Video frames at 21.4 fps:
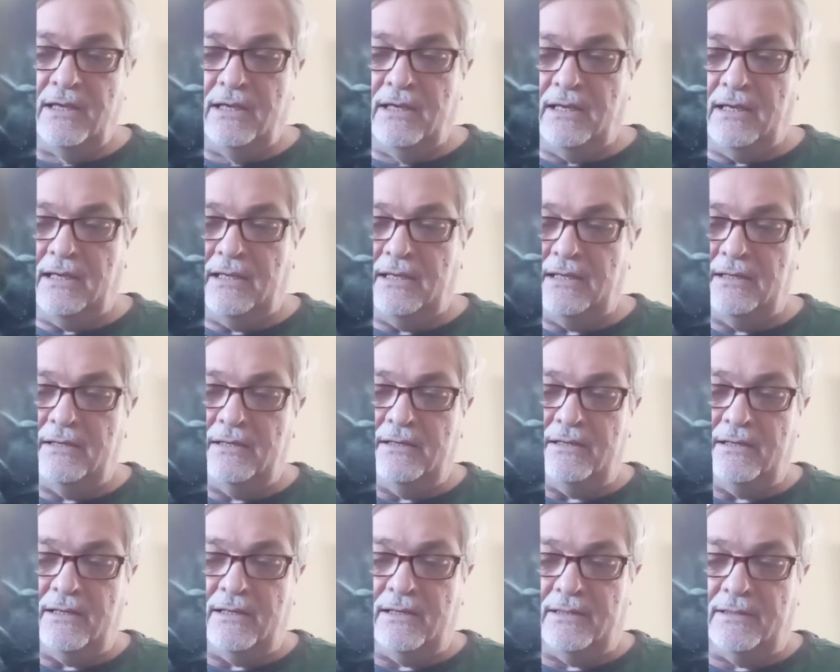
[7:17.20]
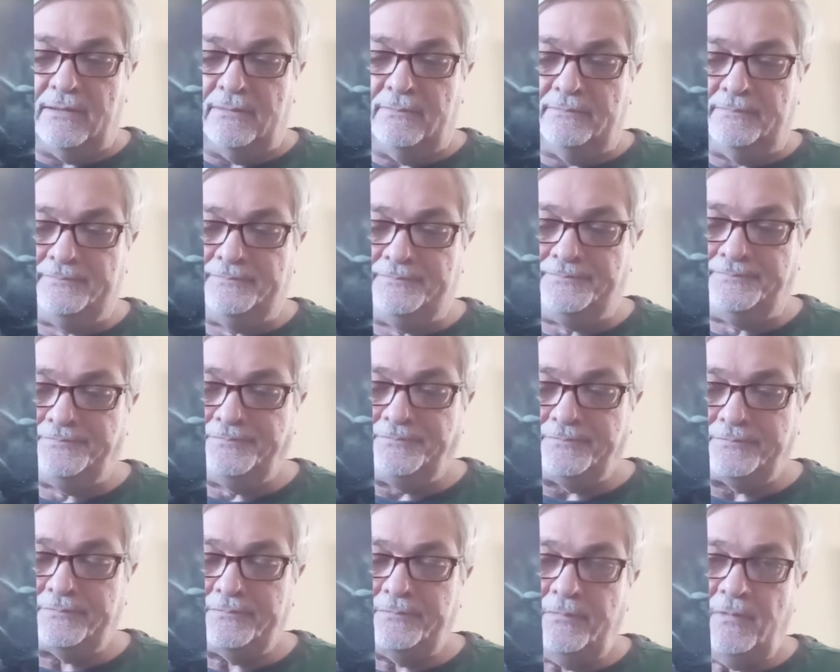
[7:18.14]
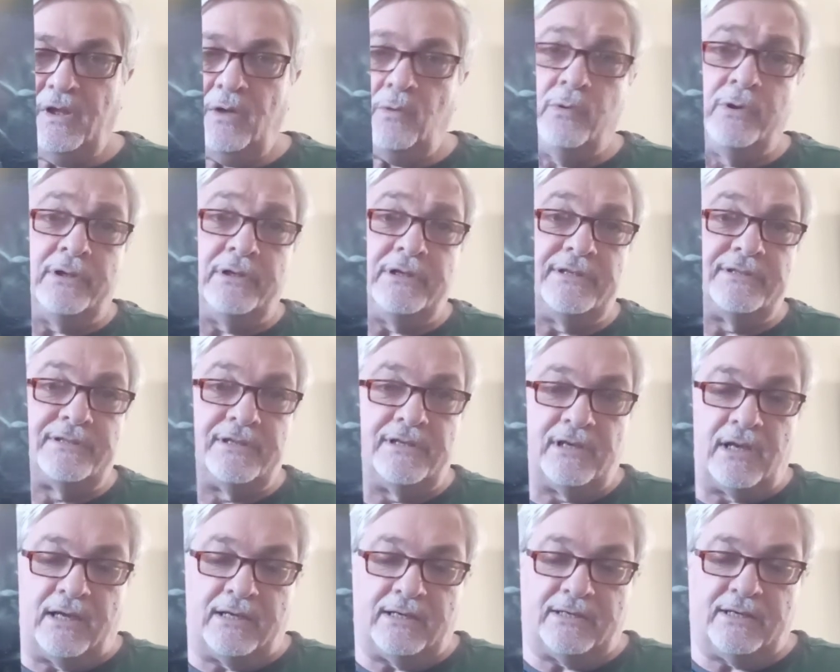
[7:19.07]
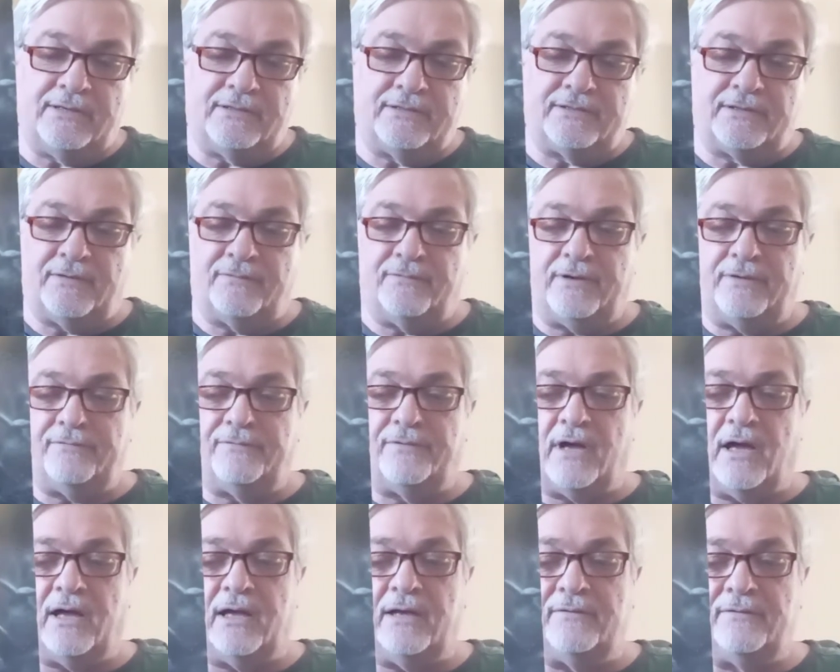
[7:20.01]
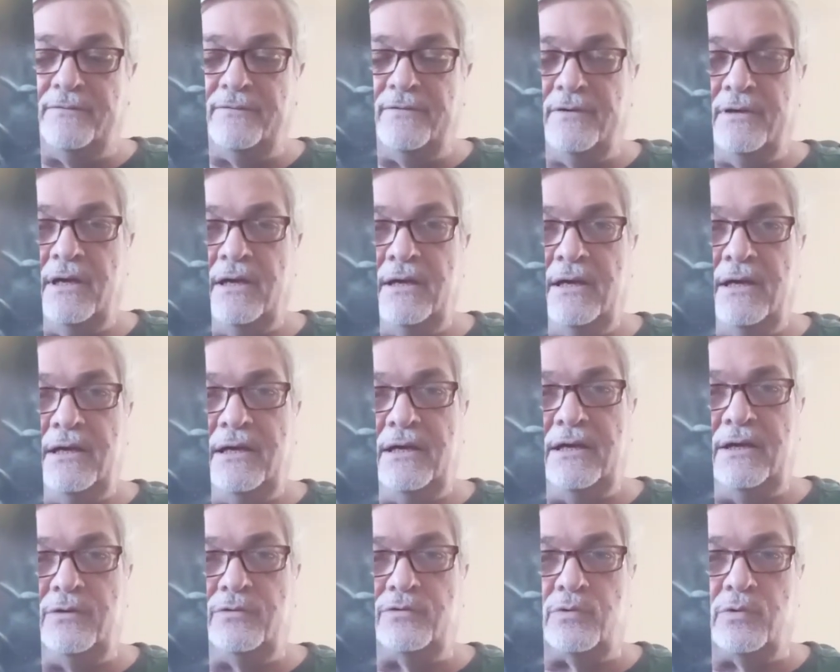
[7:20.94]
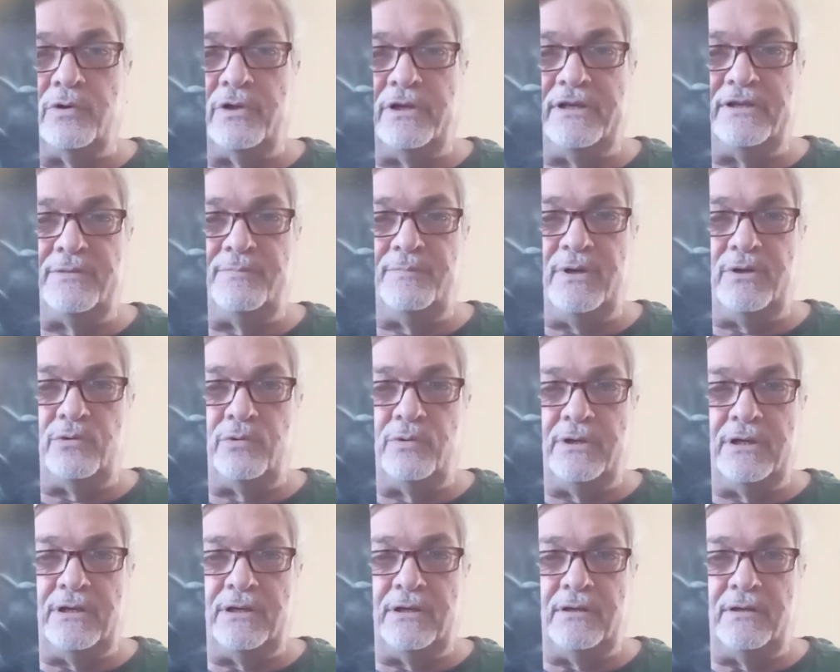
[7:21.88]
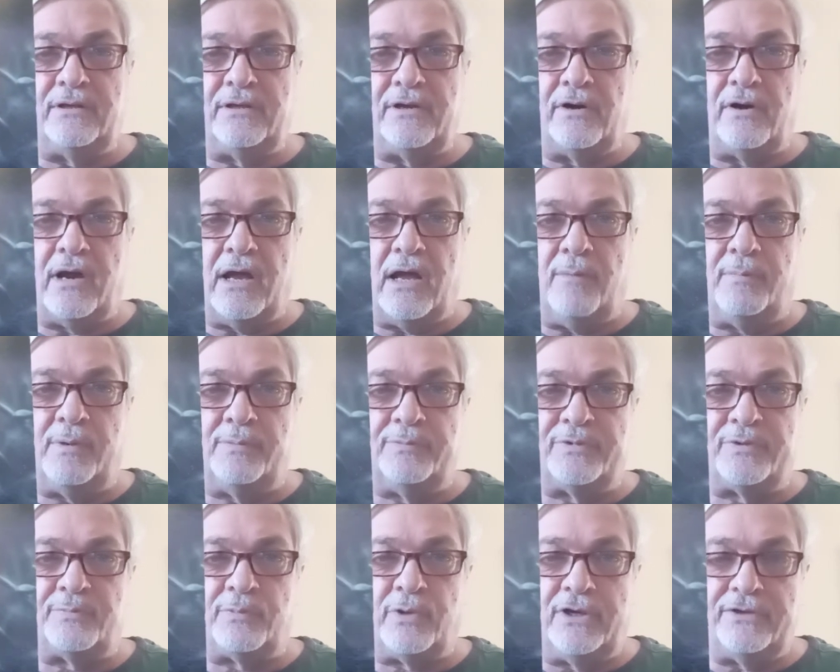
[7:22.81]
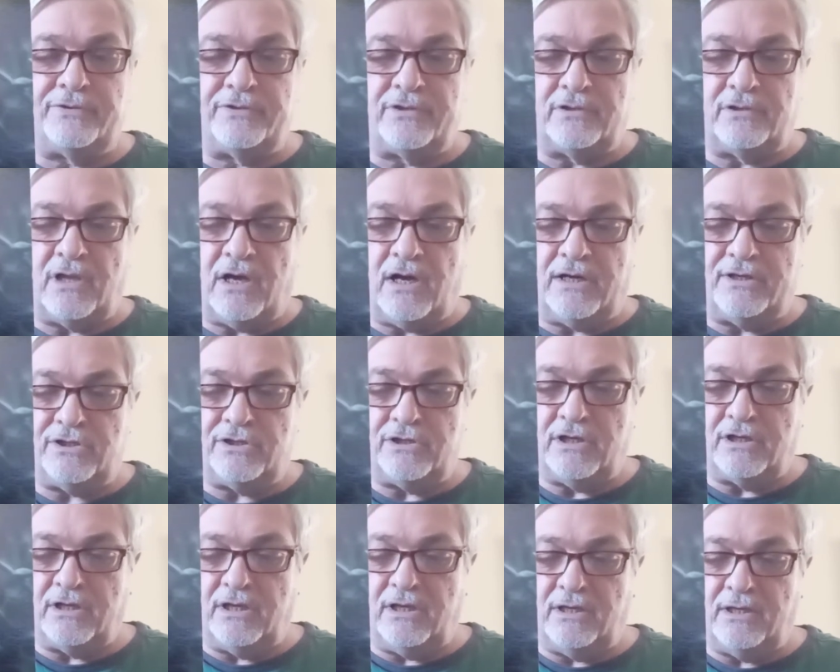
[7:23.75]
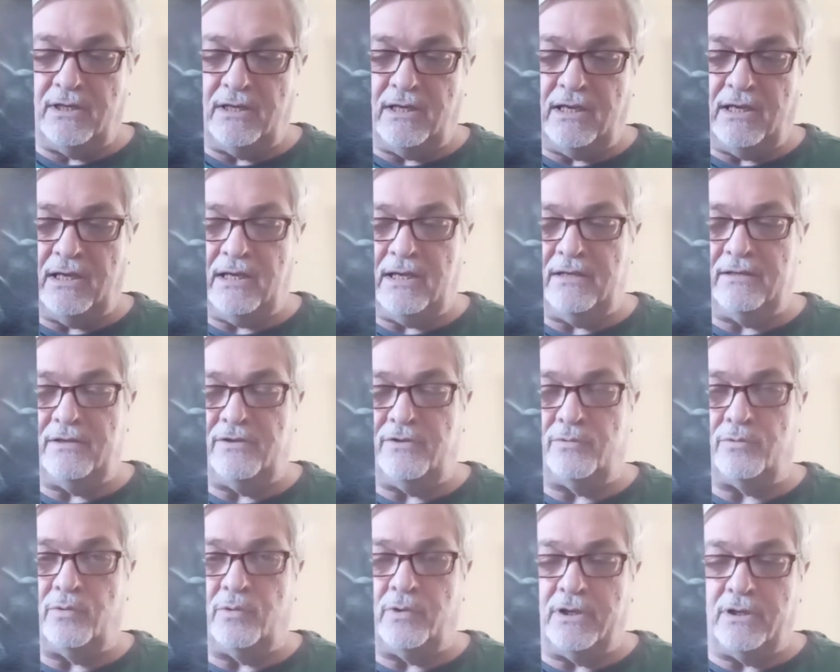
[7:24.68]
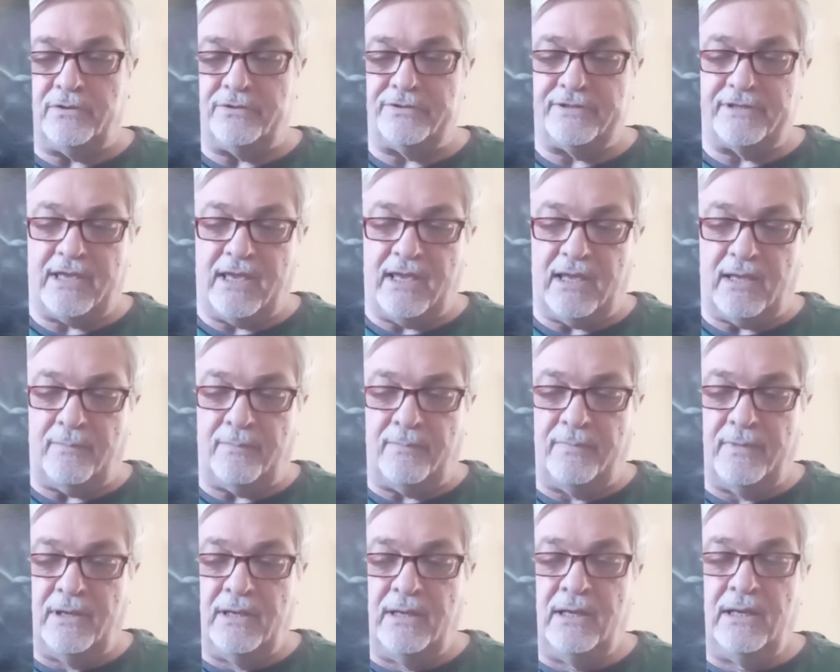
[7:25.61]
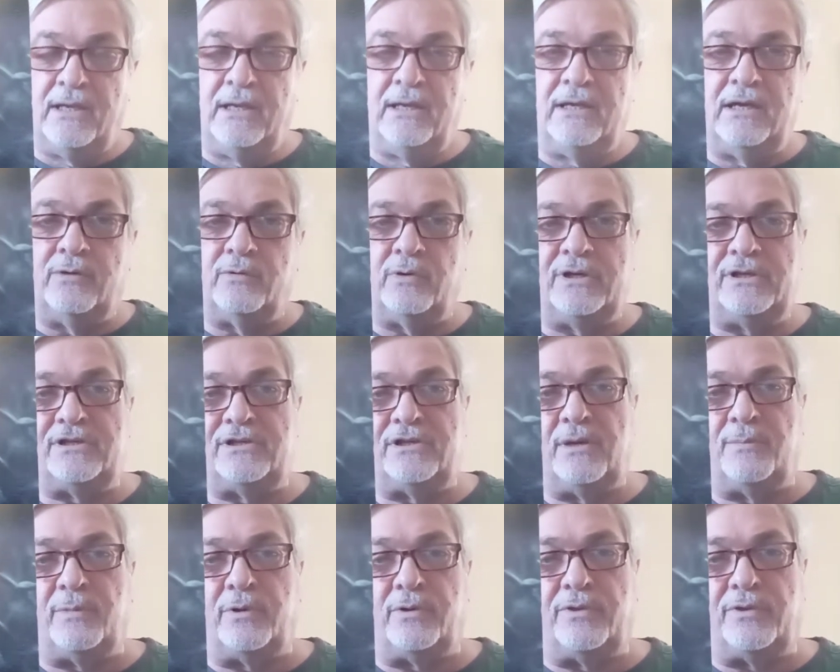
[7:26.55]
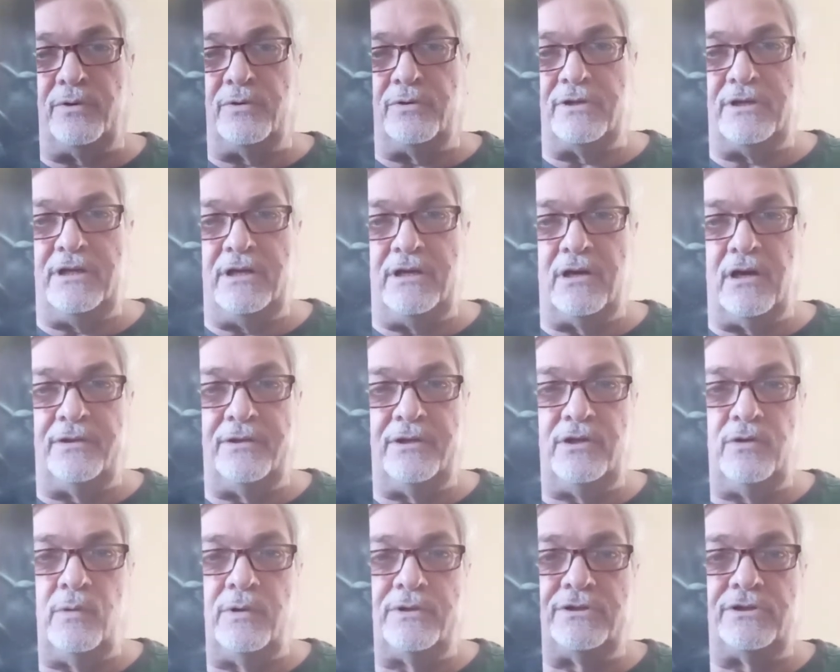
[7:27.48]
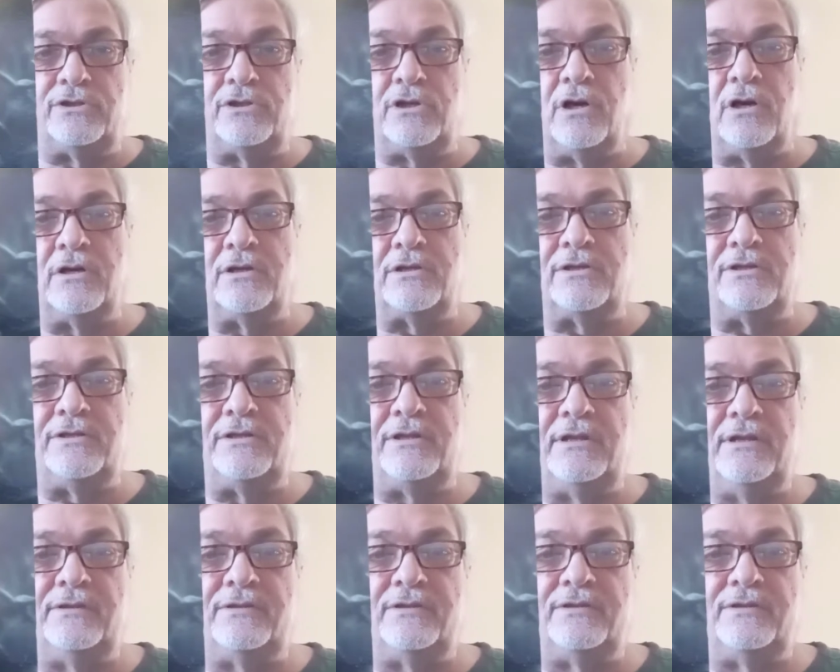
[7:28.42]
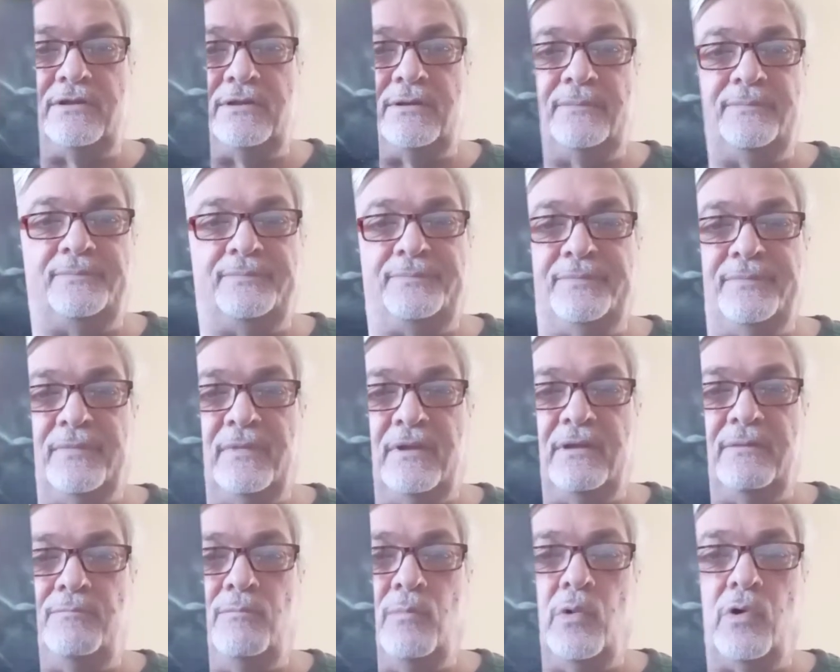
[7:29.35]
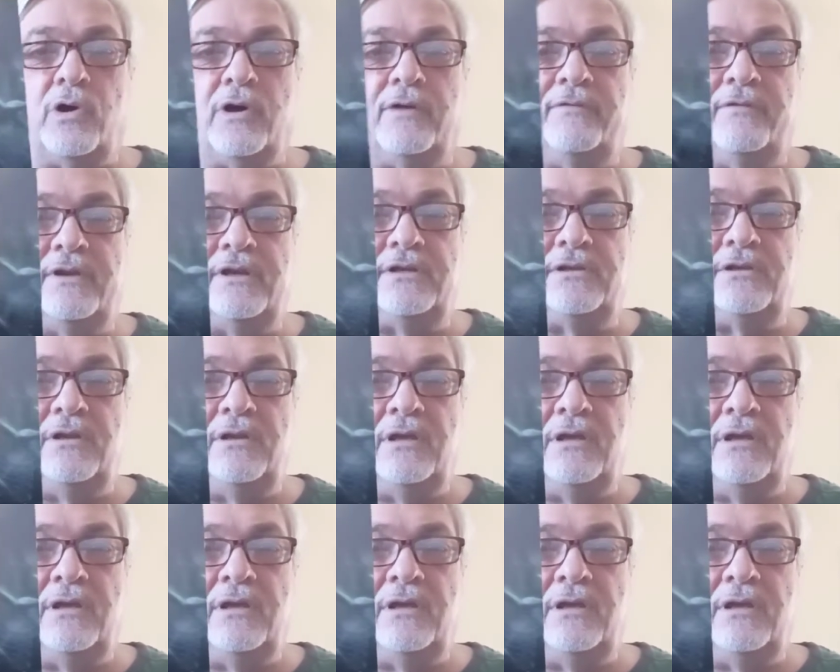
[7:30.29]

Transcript: and released in 1975. It was released between their albums Pretzel Logic and The Royal Scam. It reached number 13 on the US charts. It's more of a